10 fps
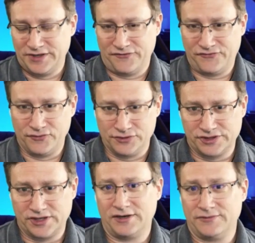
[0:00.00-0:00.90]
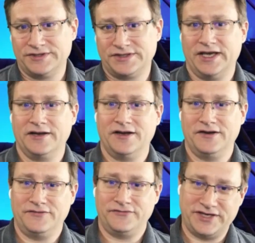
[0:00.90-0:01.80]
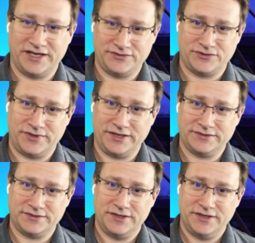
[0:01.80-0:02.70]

a full chakra set of tensor rings.